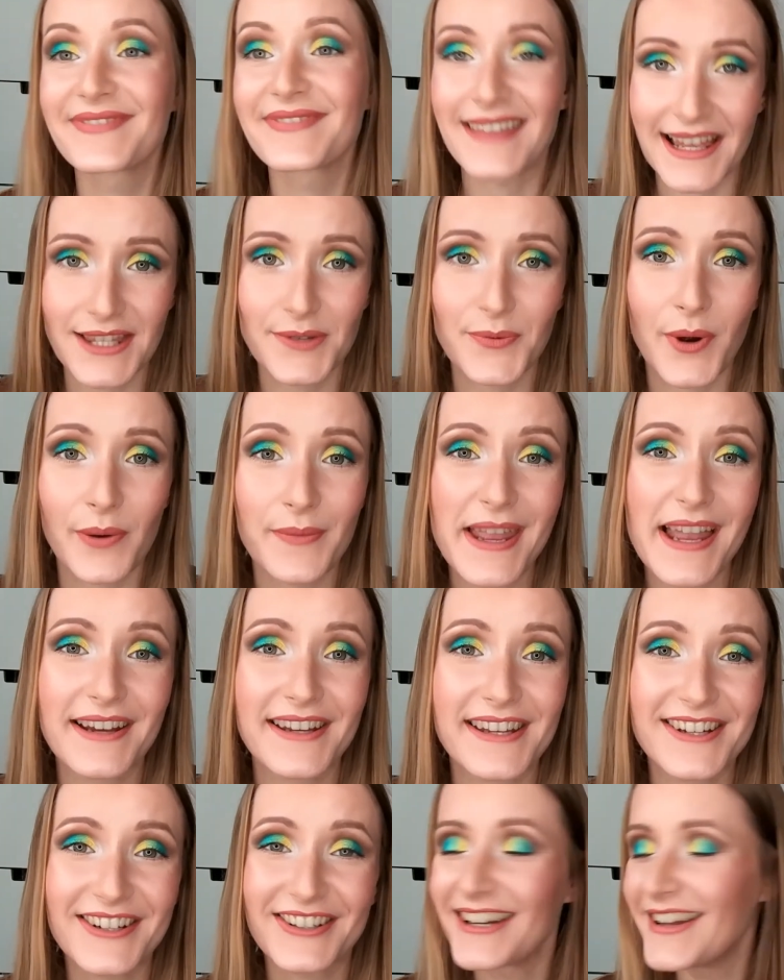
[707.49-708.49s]
That's why we are
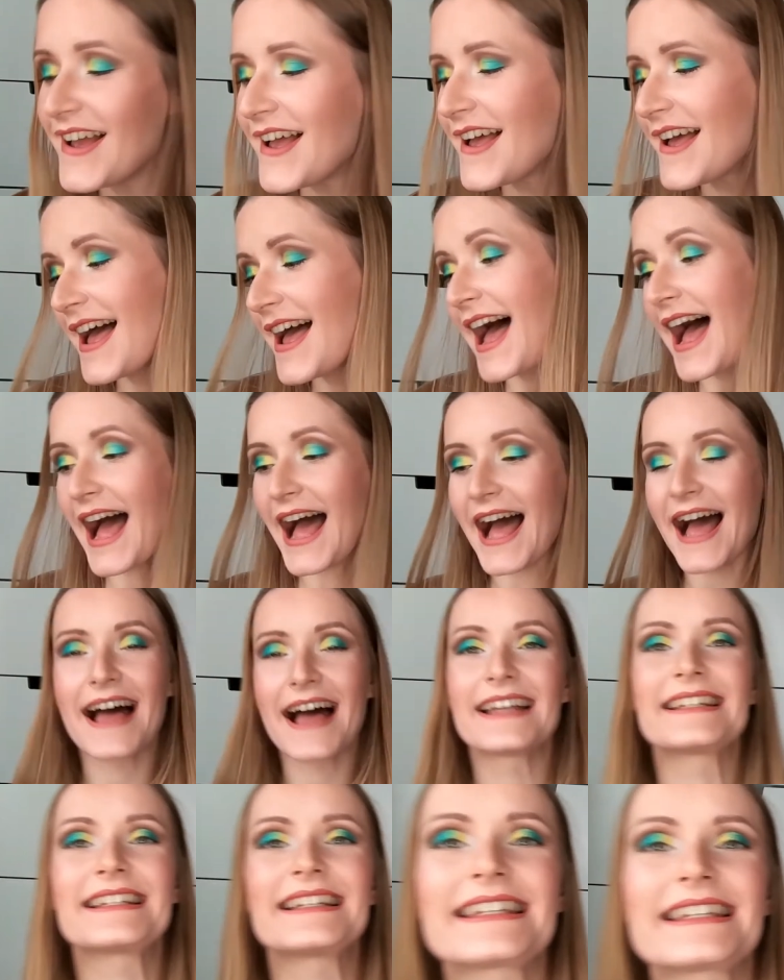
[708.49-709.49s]
here.
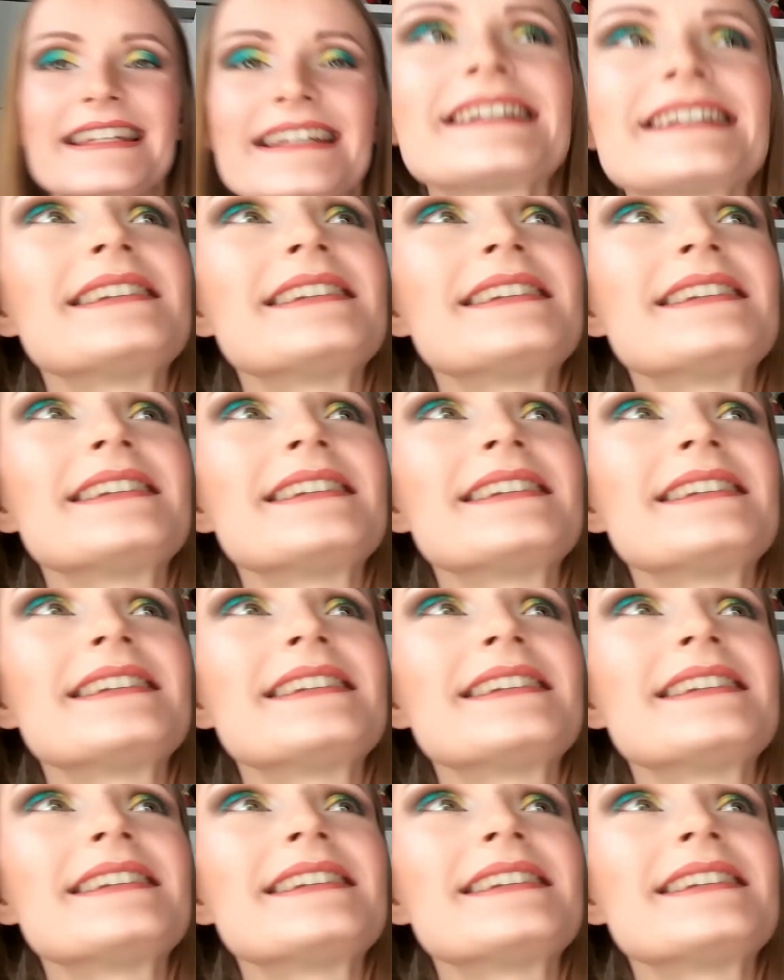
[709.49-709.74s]
And